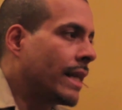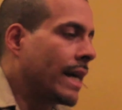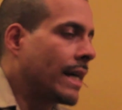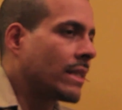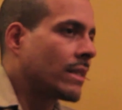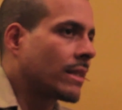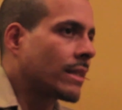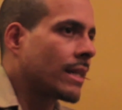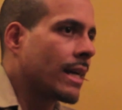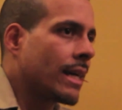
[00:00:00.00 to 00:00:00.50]

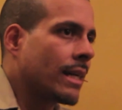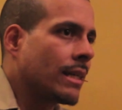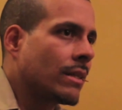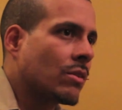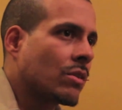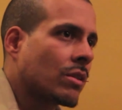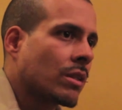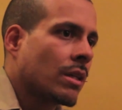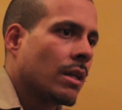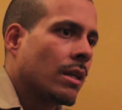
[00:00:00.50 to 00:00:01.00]
that
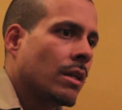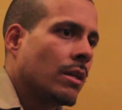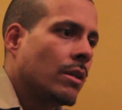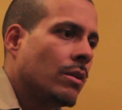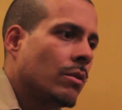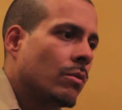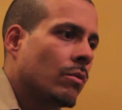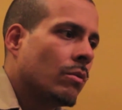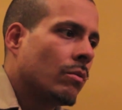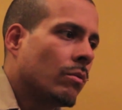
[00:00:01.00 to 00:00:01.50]
says,
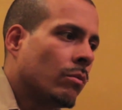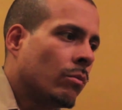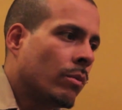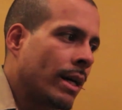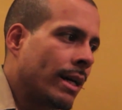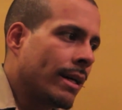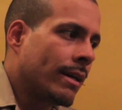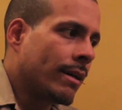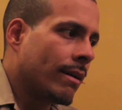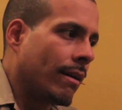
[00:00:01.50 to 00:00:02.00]

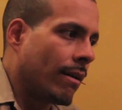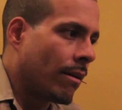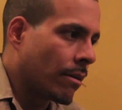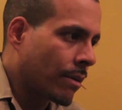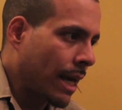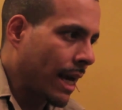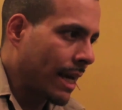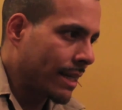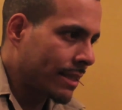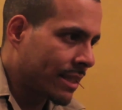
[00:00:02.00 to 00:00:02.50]
well,
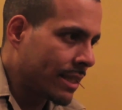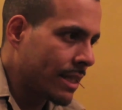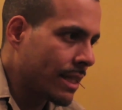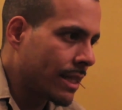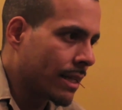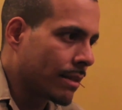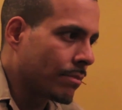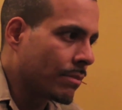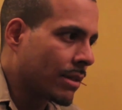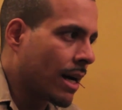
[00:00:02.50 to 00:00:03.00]
okay, I see
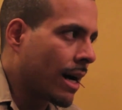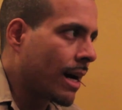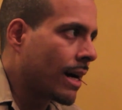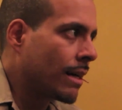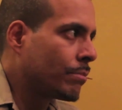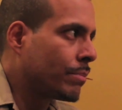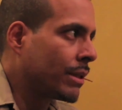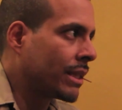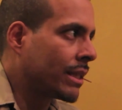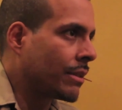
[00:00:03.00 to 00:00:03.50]
that I'm
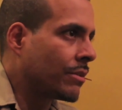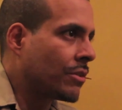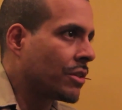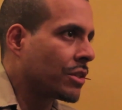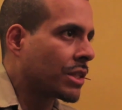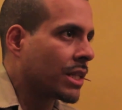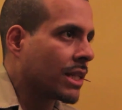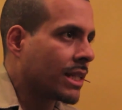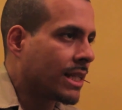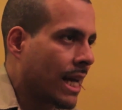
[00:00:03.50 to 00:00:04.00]
God, but they're
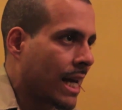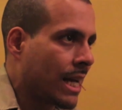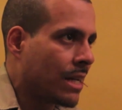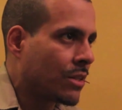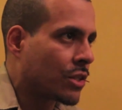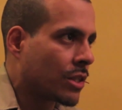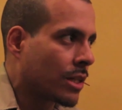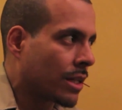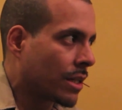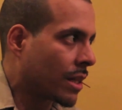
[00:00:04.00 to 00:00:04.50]
just
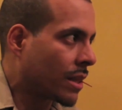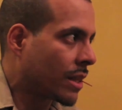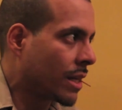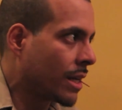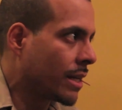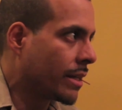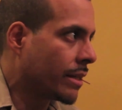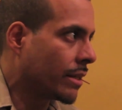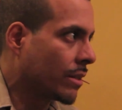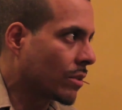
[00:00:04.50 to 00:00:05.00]
engaged in other
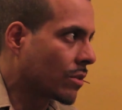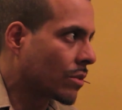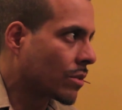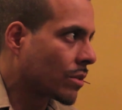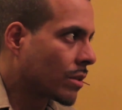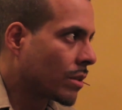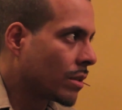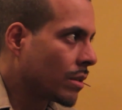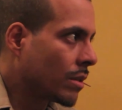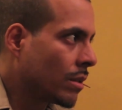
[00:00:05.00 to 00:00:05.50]
things.
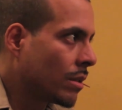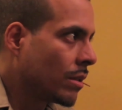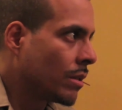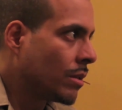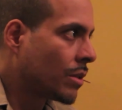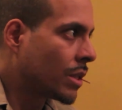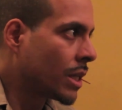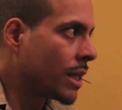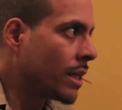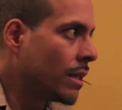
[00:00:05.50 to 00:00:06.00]

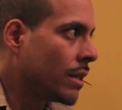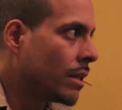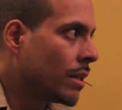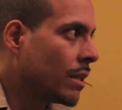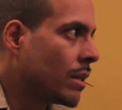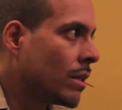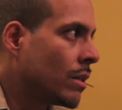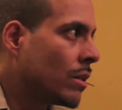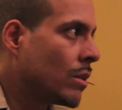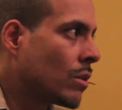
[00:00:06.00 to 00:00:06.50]
See?
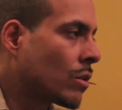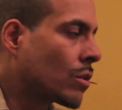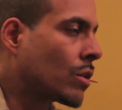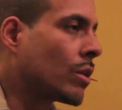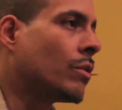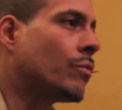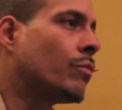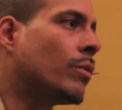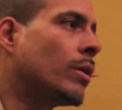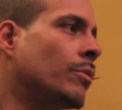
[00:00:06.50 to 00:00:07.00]

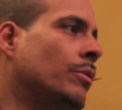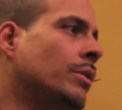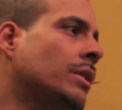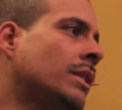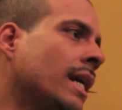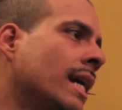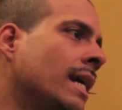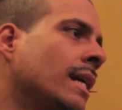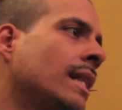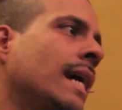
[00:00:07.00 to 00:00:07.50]
So if one would
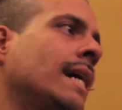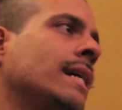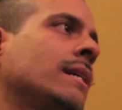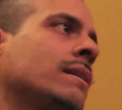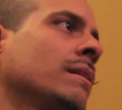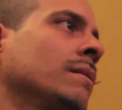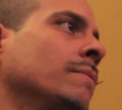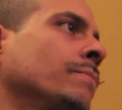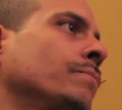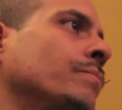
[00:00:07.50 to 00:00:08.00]
say,
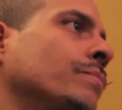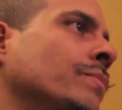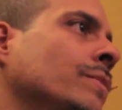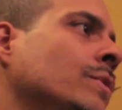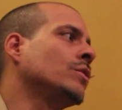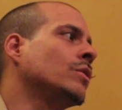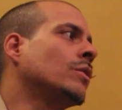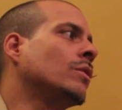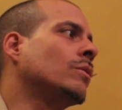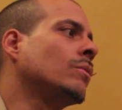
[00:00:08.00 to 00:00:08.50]
like,
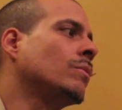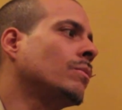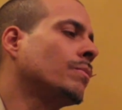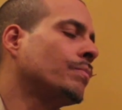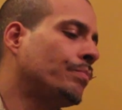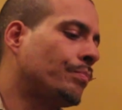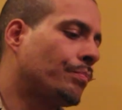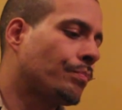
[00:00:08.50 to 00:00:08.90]
you know,